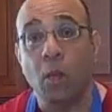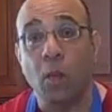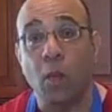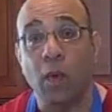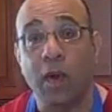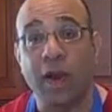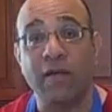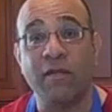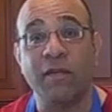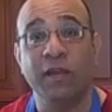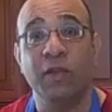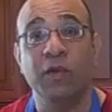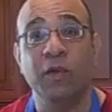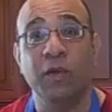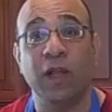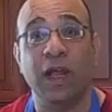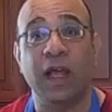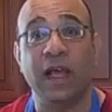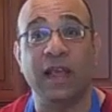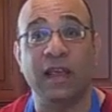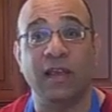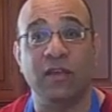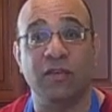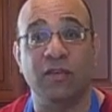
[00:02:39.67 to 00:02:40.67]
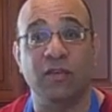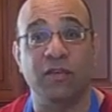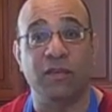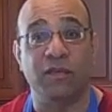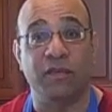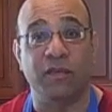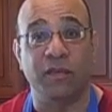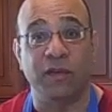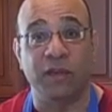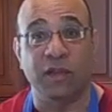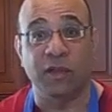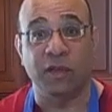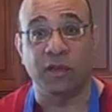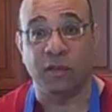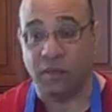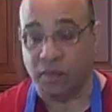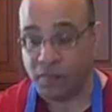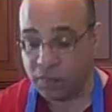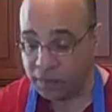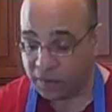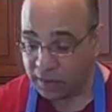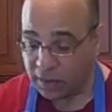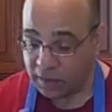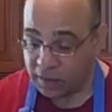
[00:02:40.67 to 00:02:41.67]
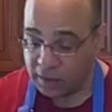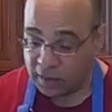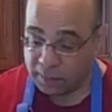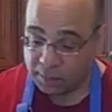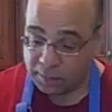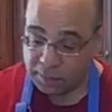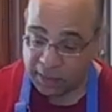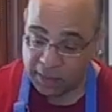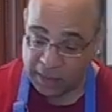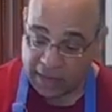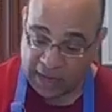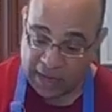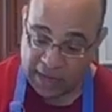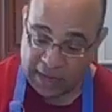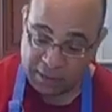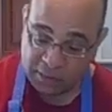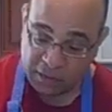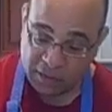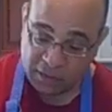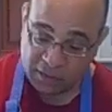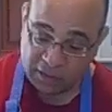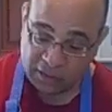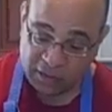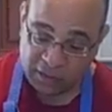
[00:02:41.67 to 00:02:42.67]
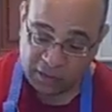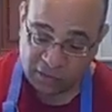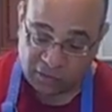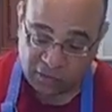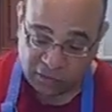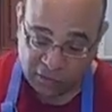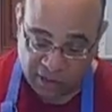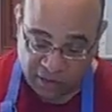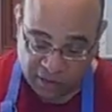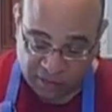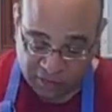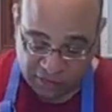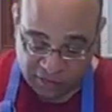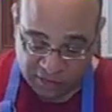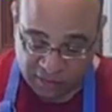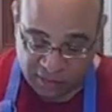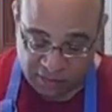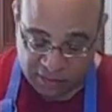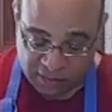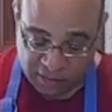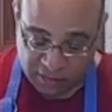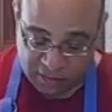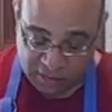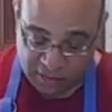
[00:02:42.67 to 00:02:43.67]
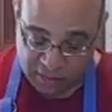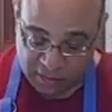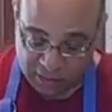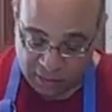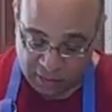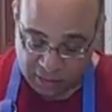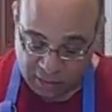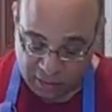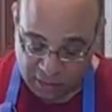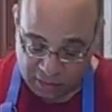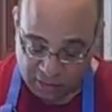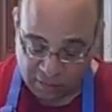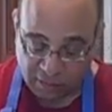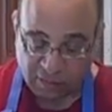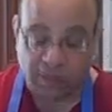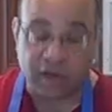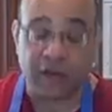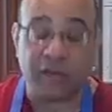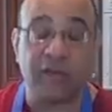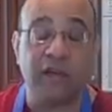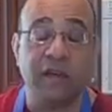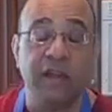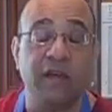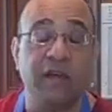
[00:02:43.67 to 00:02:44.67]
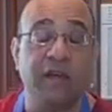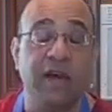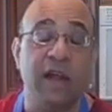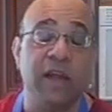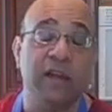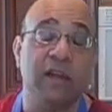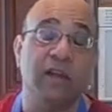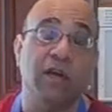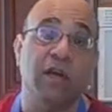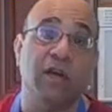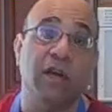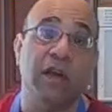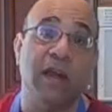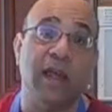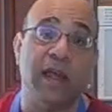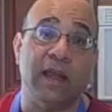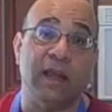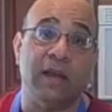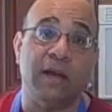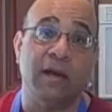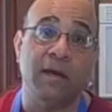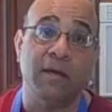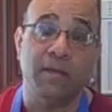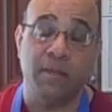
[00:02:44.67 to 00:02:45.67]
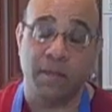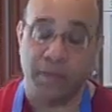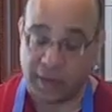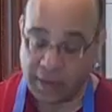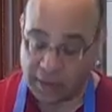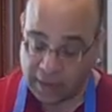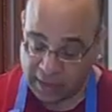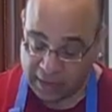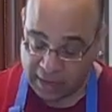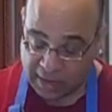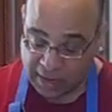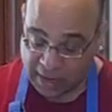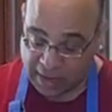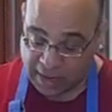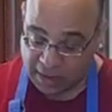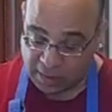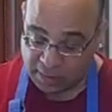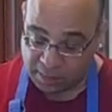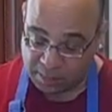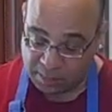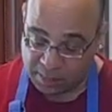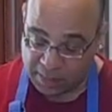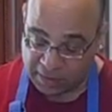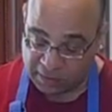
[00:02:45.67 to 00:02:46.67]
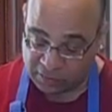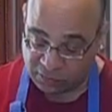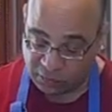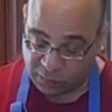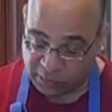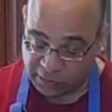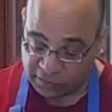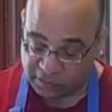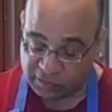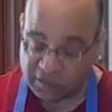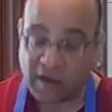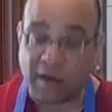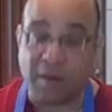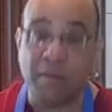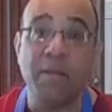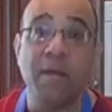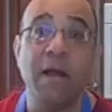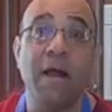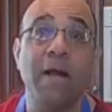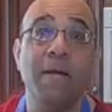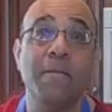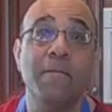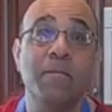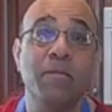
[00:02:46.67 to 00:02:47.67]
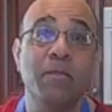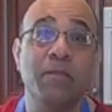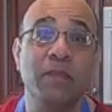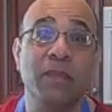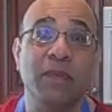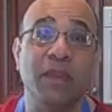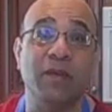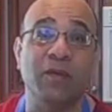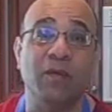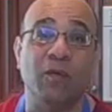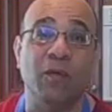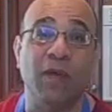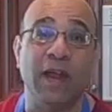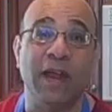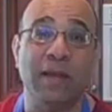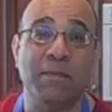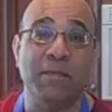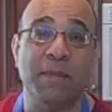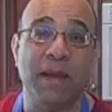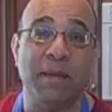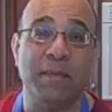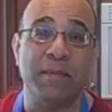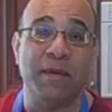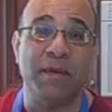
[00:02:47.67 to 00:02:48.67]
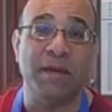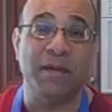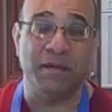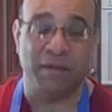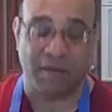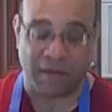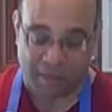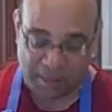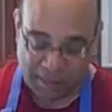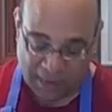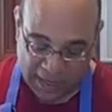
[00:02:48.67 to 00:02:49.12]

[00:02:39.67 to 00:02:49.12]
Whatever you like is good for you. But I'm using just freshly ground coriander mixed with some red pepper from